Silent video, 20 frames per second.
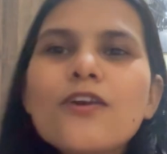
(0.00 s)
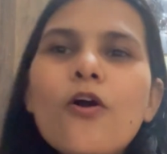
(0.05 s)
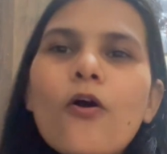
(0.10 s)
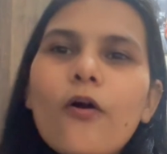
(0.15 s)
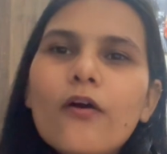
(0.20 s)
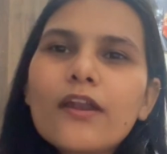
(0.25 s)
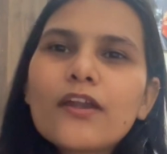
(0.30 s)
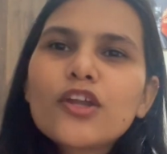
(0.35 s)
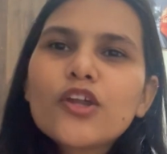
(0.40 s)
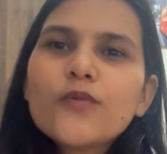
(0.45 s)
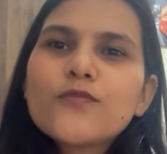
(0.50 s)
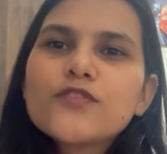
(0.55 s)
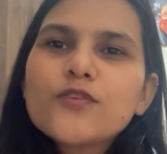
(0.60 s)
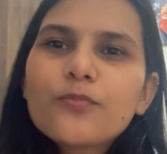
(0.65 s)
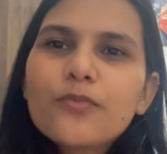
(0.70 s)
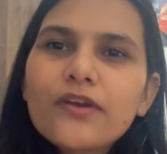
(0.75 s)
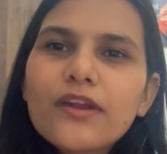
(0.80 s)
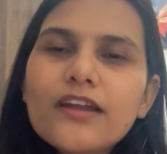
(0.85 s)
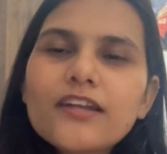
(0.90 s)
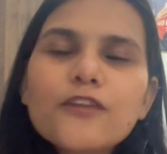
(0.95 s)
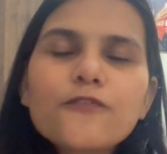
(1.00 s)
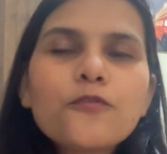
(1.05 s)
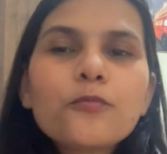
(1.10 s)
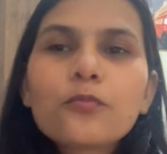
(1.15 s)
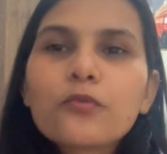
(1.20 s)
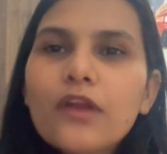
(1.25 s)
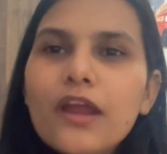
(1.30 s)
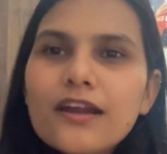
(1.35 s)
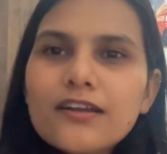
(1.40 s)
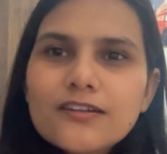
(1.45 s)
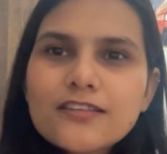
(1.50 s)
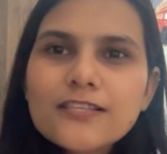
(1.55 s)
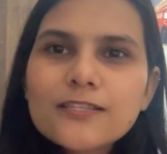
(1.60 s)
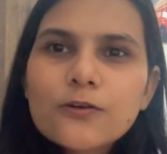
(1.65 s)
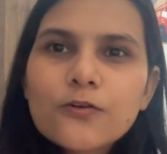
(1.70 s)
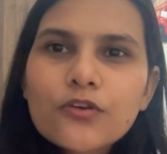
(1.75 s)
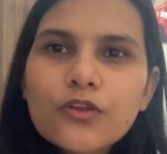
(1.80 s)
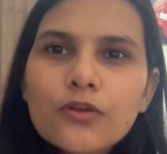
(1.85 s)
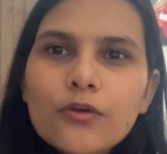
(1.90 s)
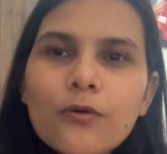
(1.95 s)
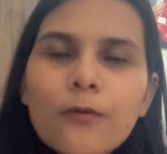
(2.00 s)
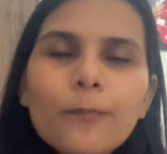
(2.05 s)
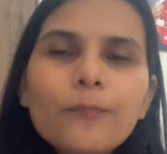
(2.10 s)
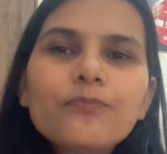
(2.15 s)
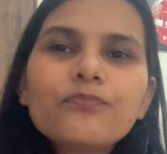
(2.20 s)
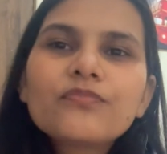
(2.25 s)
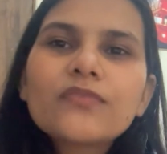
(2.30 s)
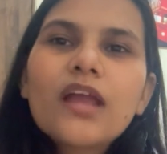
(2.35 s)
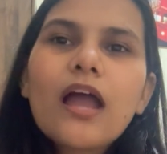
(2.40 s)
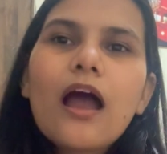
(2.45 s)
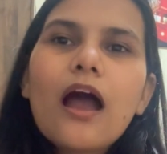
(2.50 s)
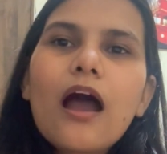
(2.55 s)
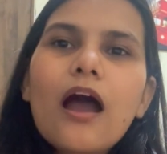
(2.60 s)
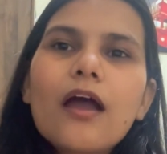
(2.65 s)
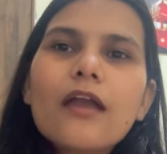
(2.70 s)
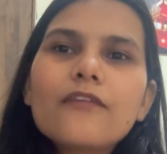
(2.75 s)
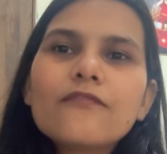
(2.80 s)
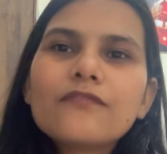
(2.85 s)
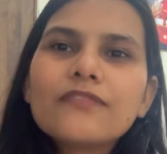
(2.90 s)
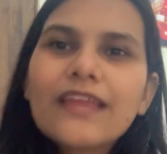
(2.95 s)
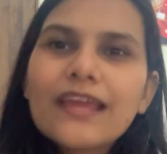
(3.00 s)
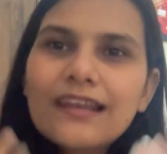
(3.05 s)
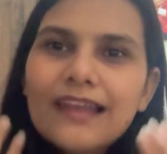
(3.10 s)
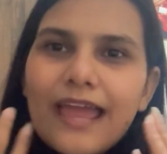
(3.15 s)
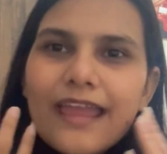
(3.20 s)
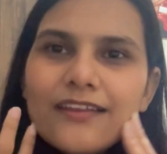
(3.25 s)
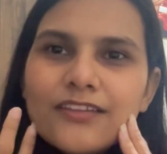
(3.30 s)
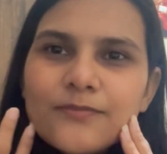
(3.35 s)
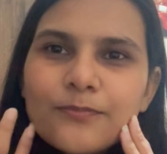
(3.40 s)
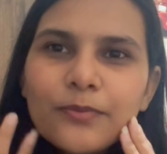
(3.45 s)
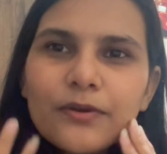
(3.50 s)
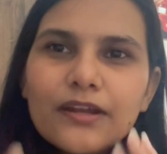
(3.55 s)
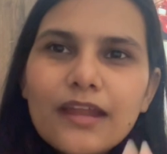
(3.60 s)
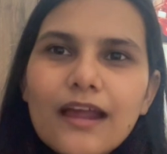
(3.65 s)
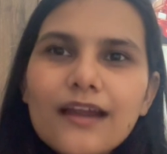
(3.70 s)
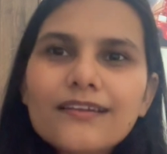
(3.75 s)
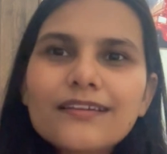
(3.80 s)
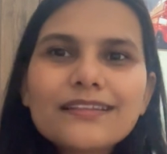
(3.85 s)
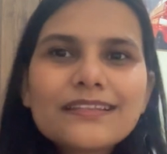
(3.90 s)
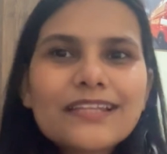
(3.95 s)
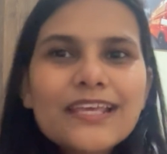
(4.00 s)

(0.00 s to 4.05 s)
Or in terms of product, if your product is good, if they like the product,